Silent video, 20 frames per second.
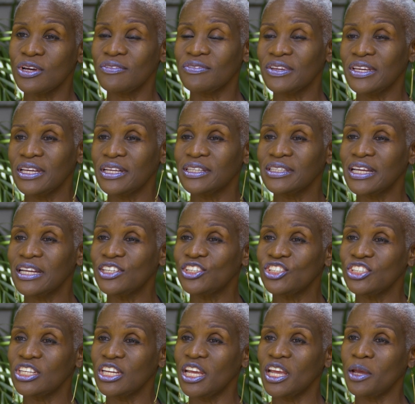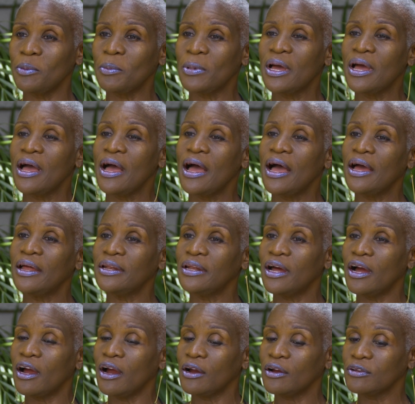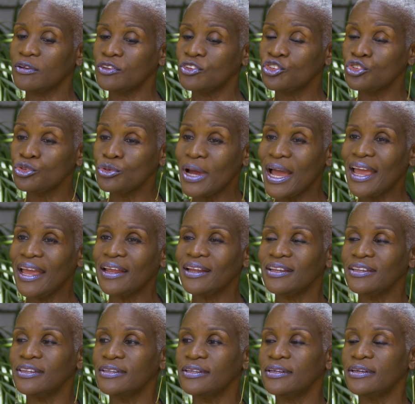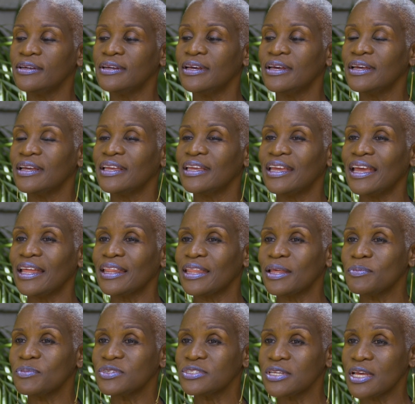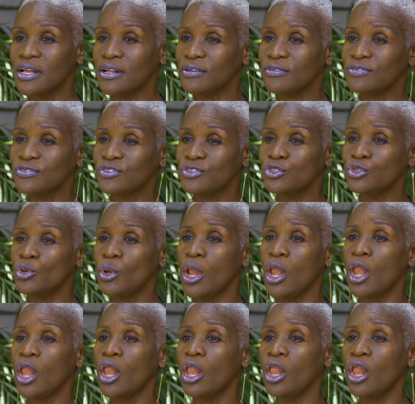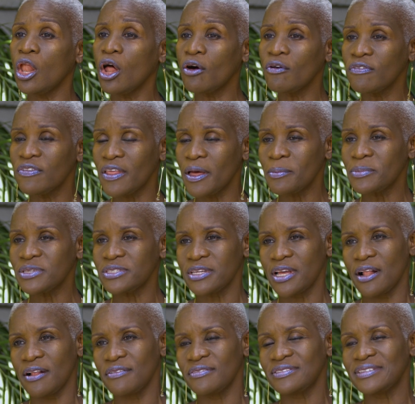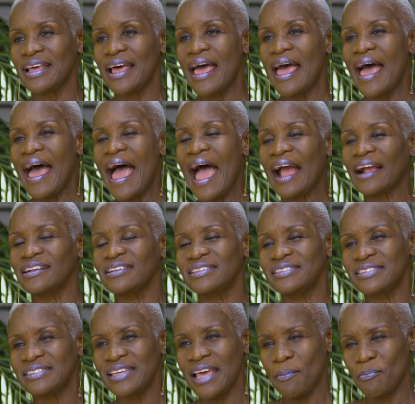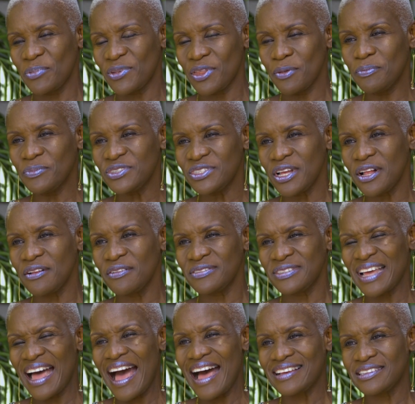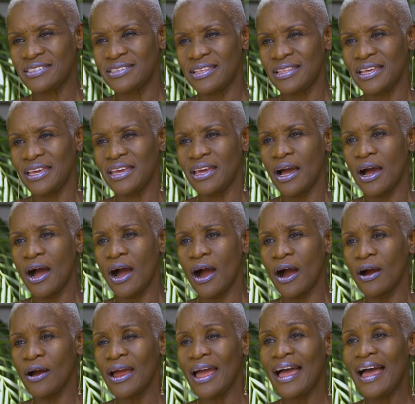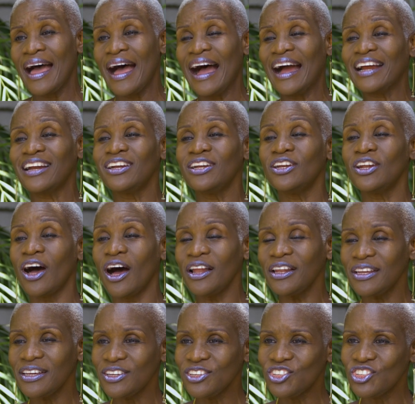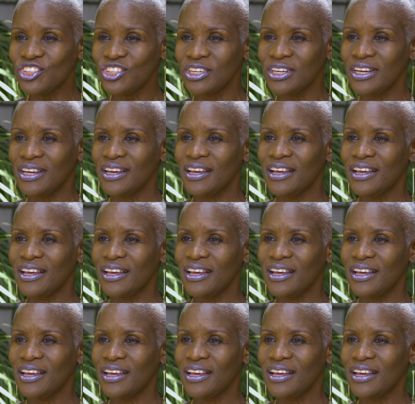of guilt and shame and are trying to get themselves to love themselves, accept themselves as they are, acknowledge